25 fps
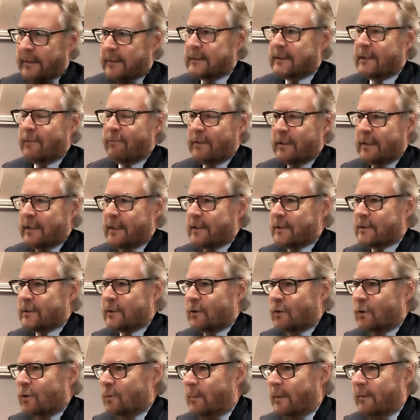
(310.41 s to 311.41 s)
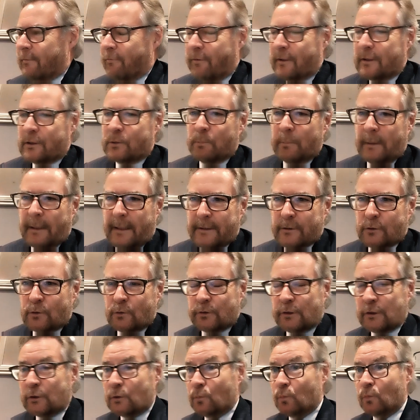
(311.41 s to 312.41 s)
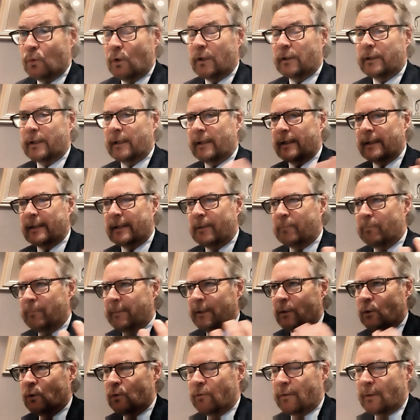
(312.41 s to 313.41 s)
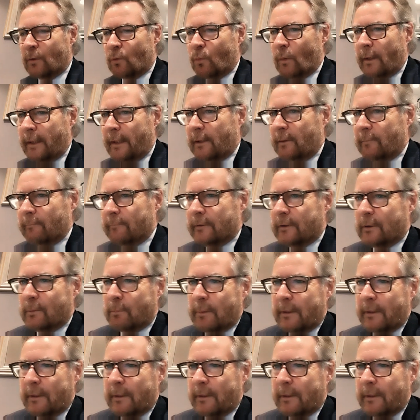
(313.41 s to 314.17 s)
seven years ago my first Basel just walking in and being overwhelmed